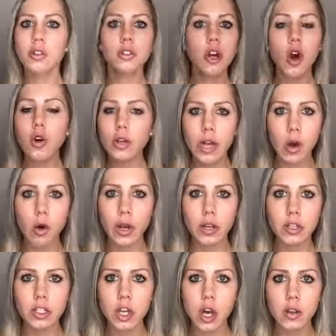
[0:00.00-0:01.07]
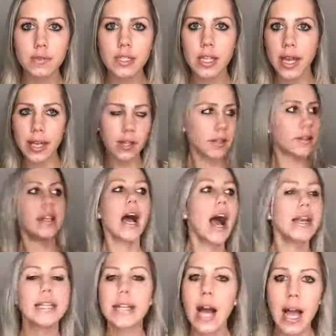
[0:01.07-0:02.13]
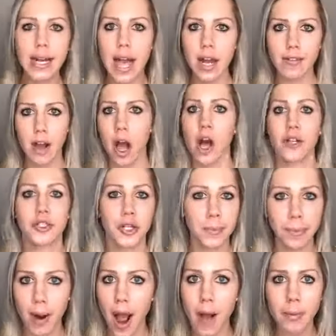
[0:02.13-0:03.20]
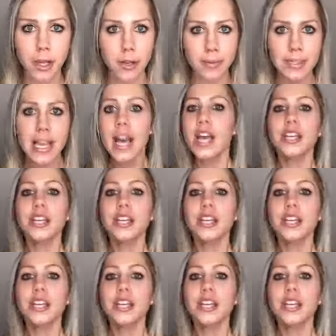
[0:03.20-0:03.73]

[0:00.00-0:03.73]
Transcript: coconut oil solves like 99 out of 100 problems,